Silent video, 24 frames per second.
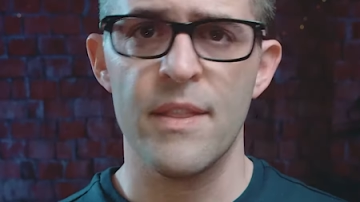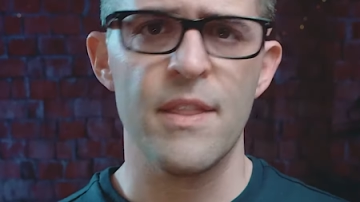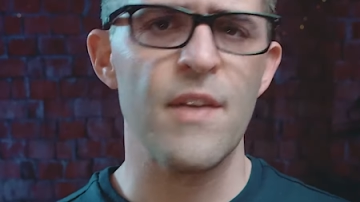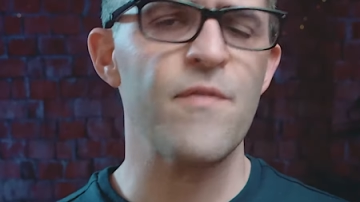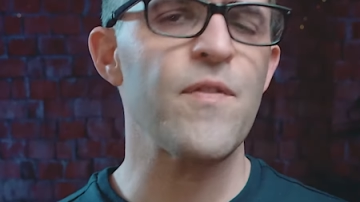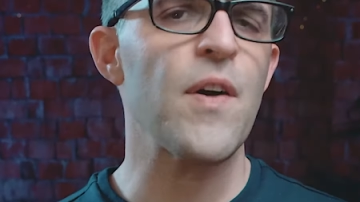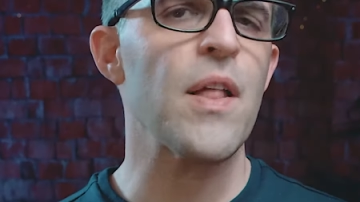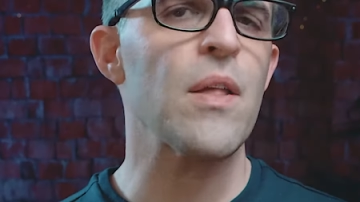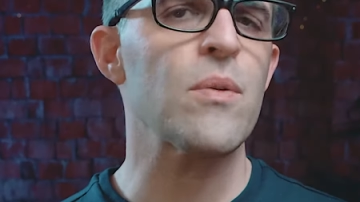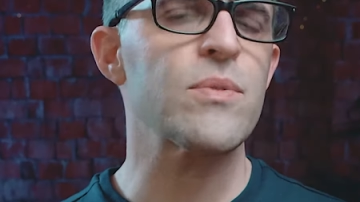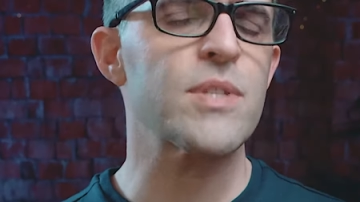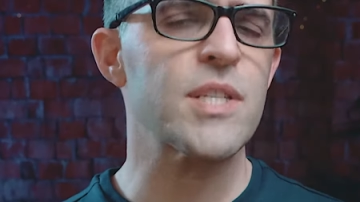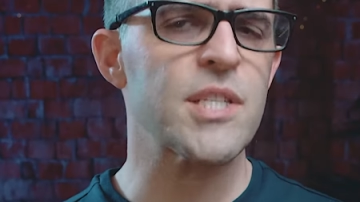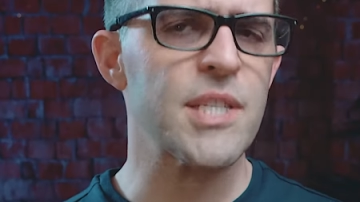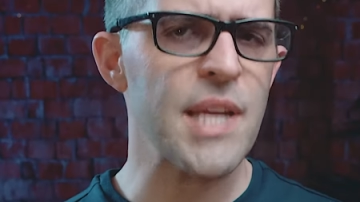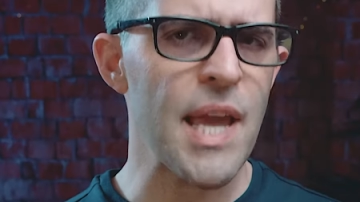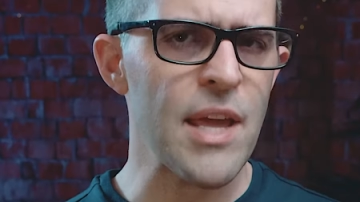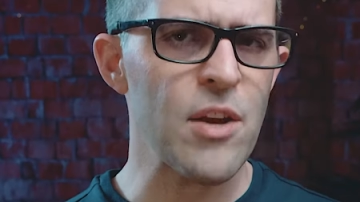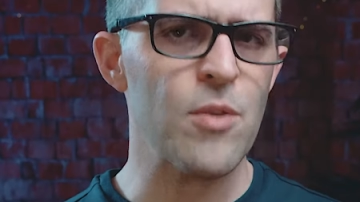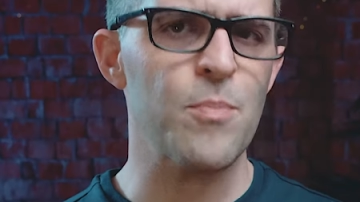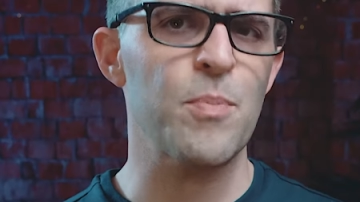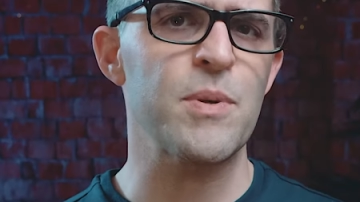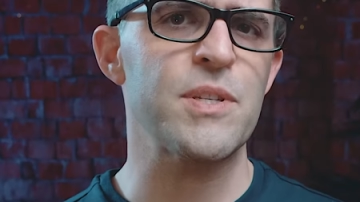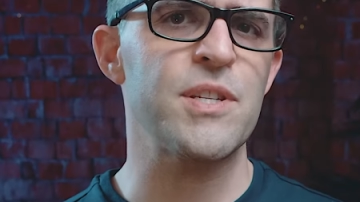They followed
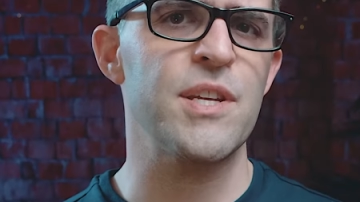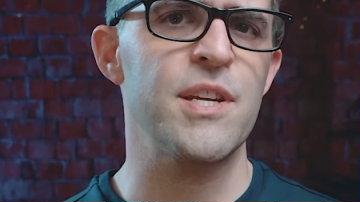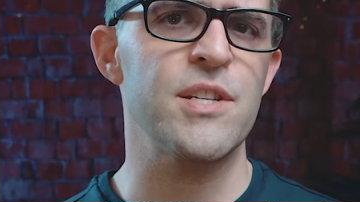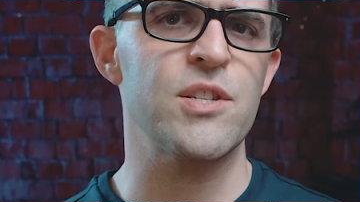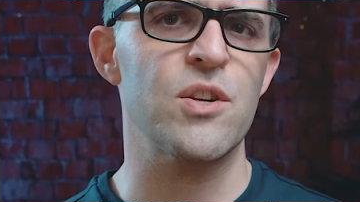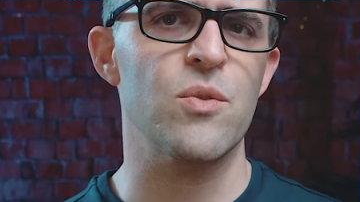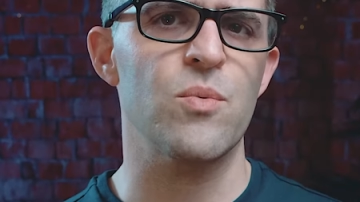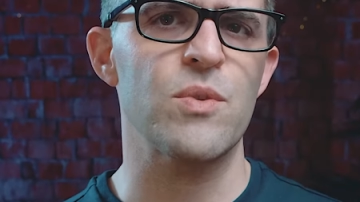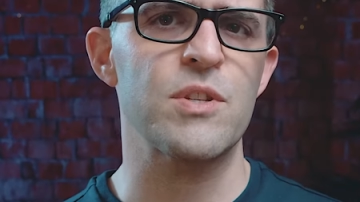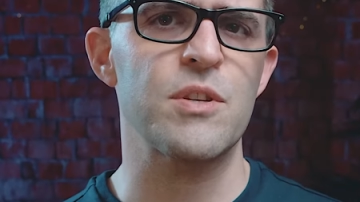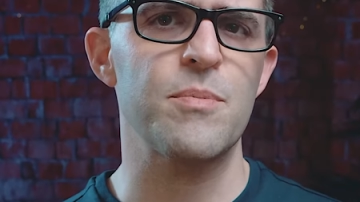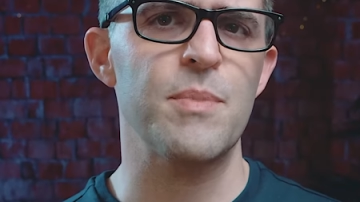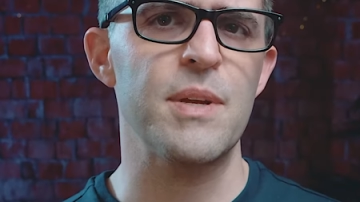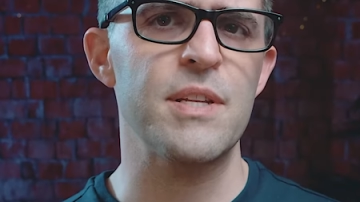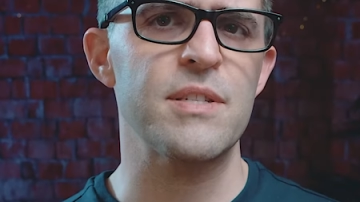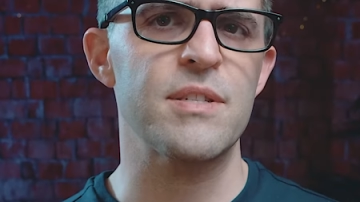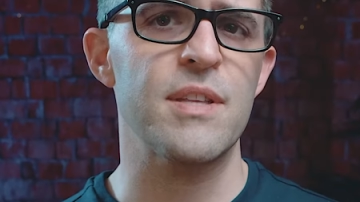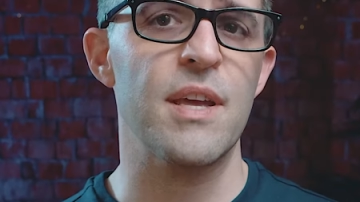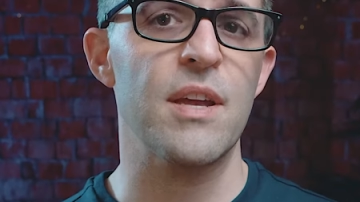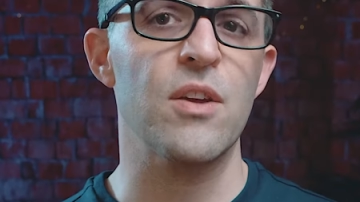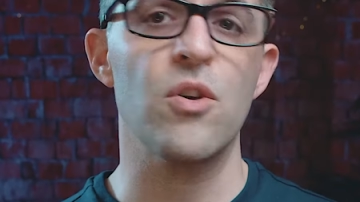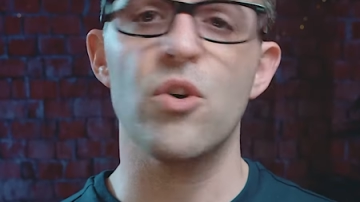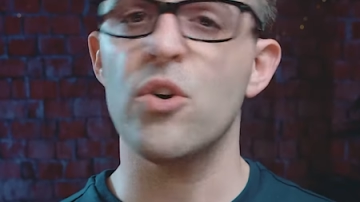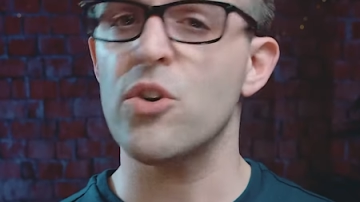standard procedure, which
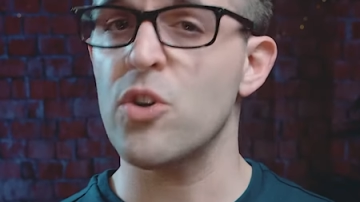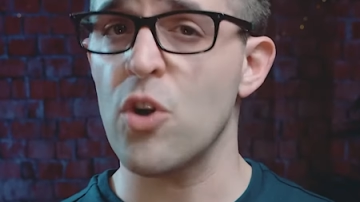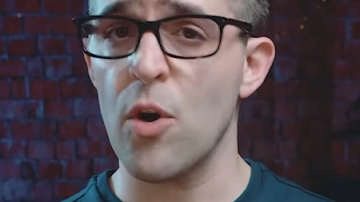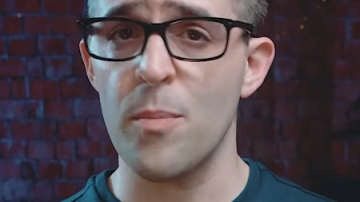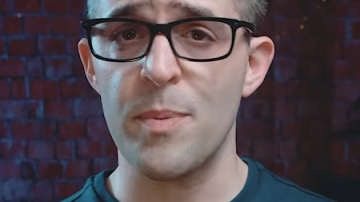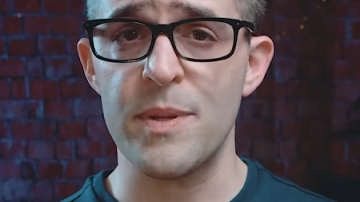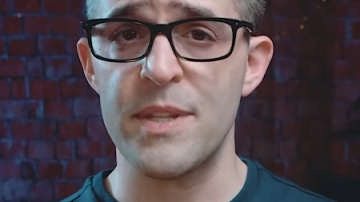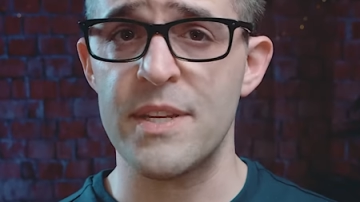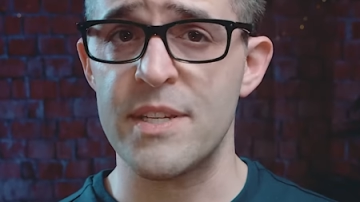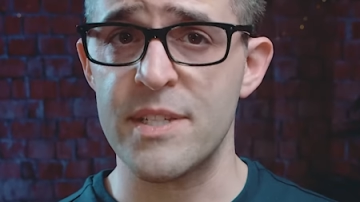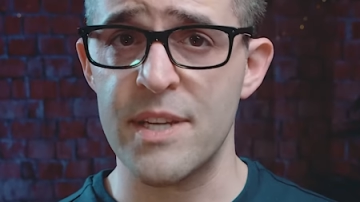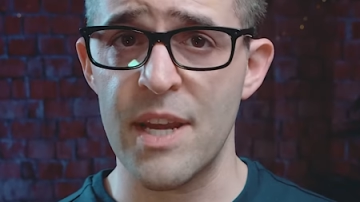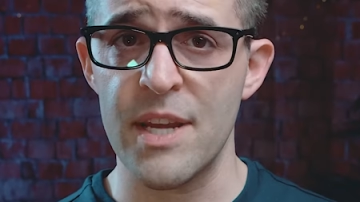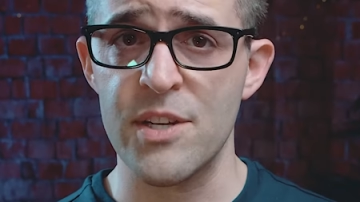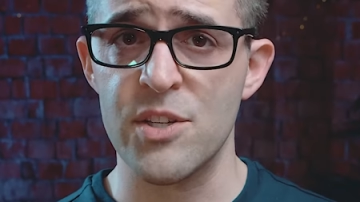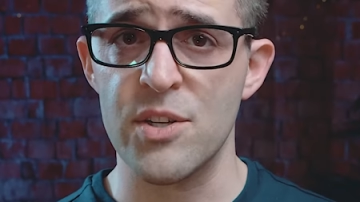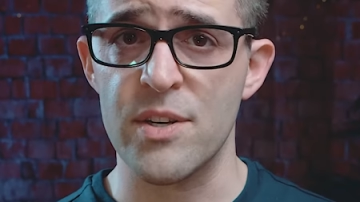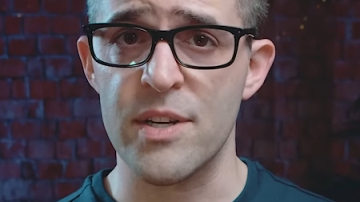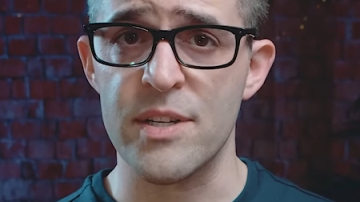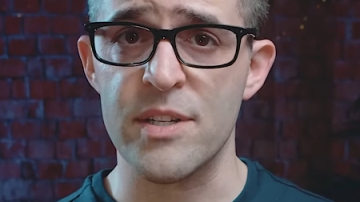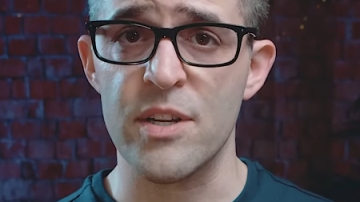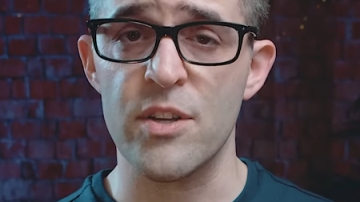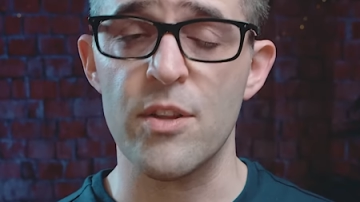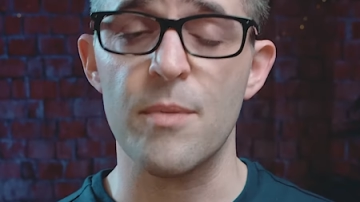means they couldn't open the
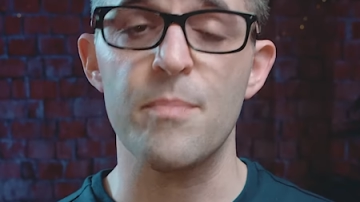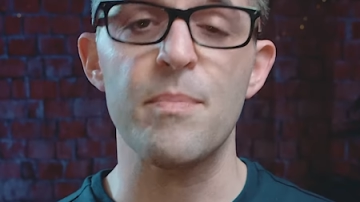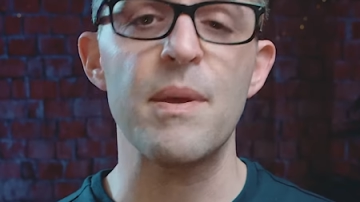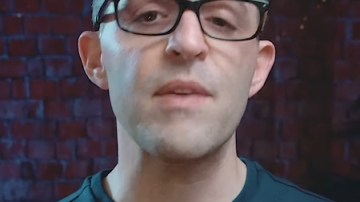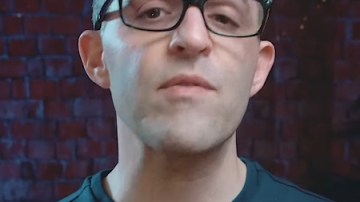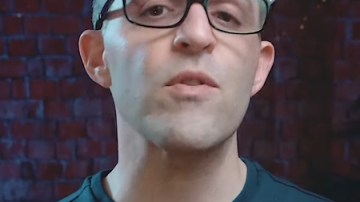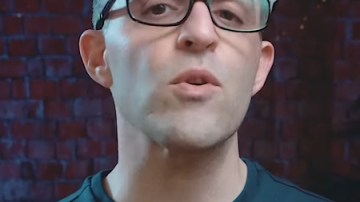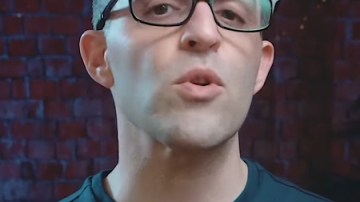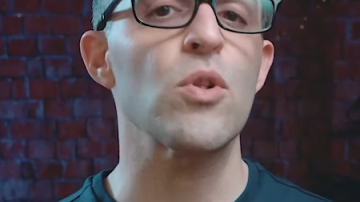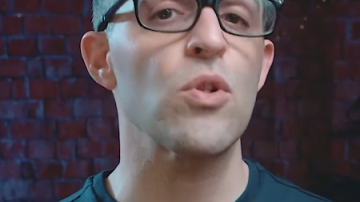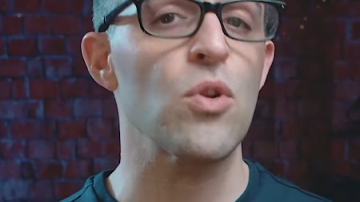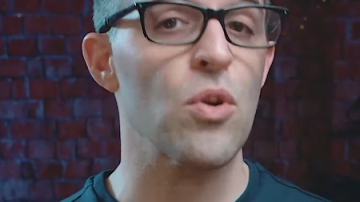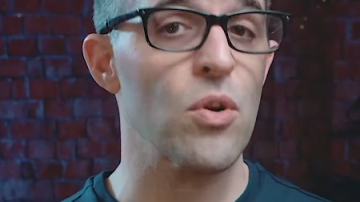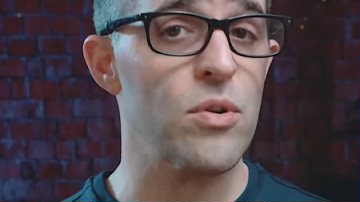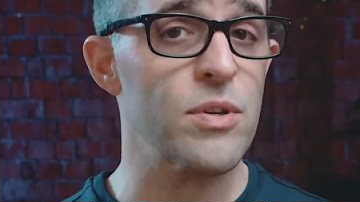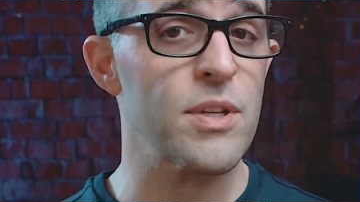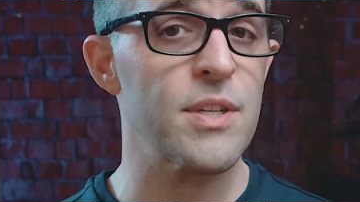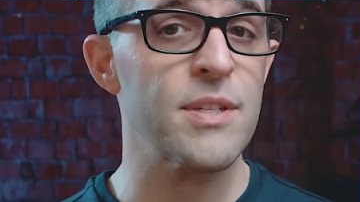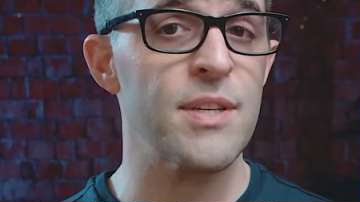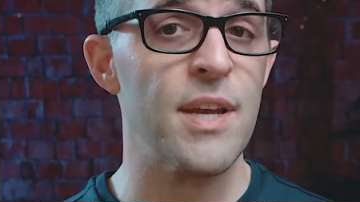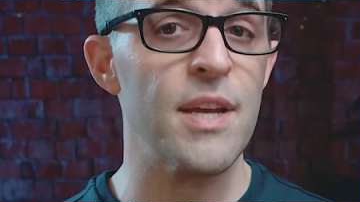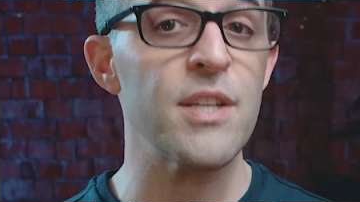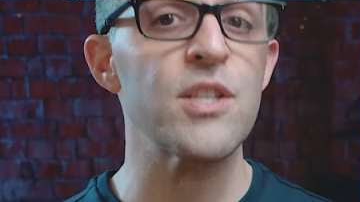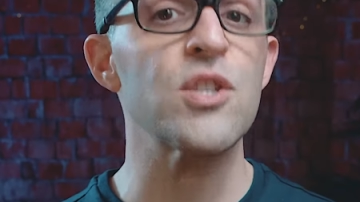station until the beaver learned
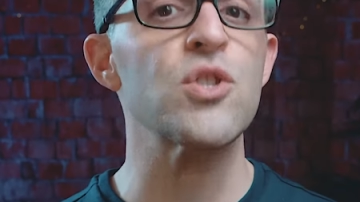to say